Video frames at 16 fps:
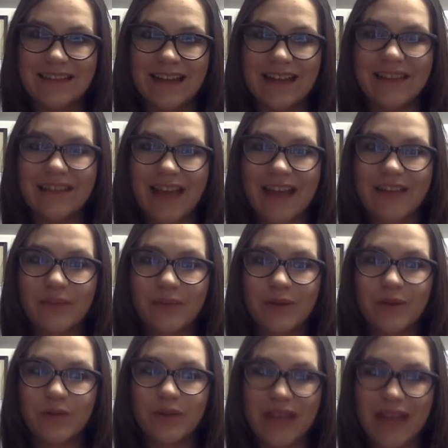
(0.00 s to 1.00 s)
And that's what
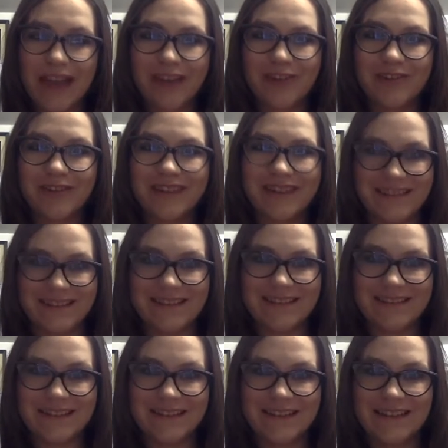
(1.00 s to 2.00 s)
a reaction is.